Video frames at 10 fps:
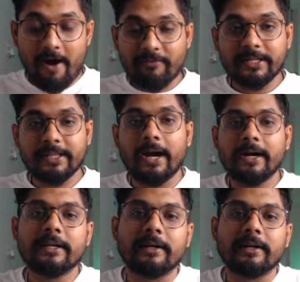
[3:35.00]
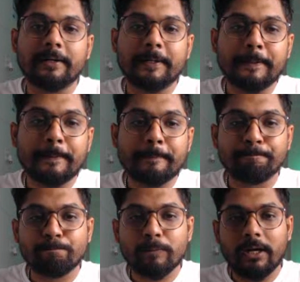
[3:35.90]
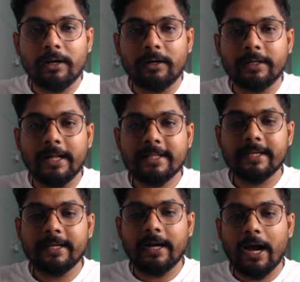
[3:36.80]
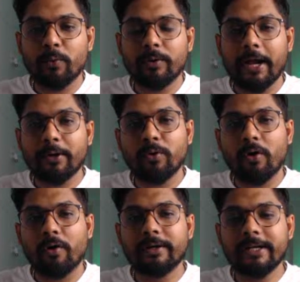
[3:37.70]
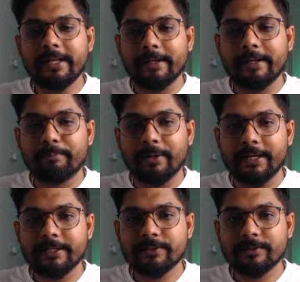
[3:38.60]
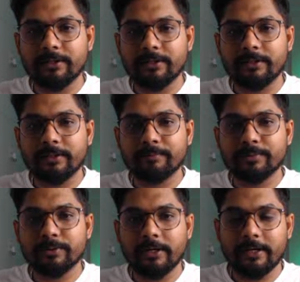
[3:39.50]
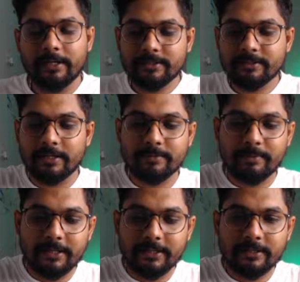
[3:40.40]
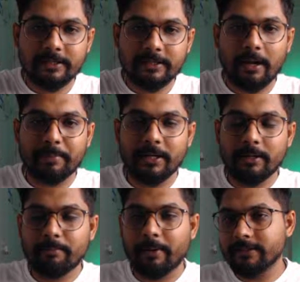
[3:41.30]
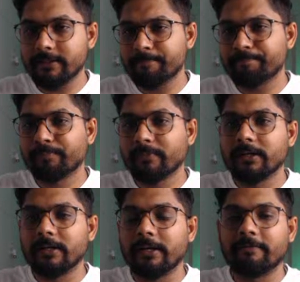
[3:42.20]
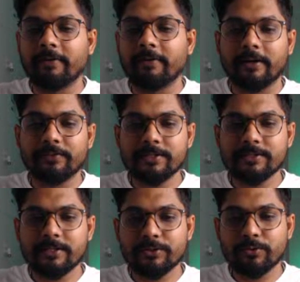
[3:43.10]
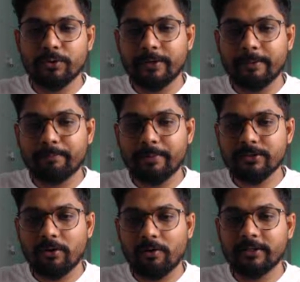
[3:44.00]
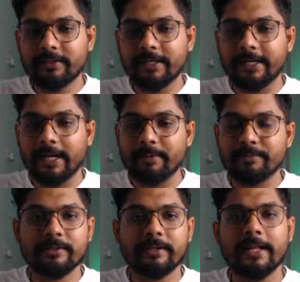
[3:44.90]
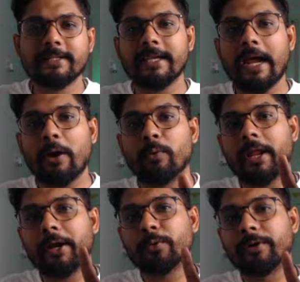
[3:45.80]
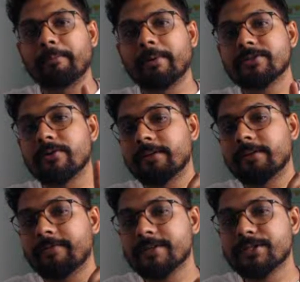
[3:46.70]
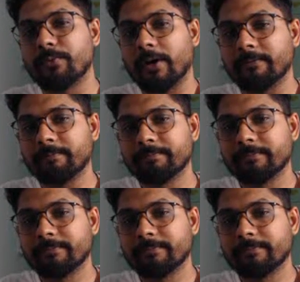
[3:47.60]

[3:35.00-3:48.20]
after that let's say I would like to only replace so let's make it capital Python. If I run this, it is going to replace all the 3 times. Let's say I would like to replace only the first one,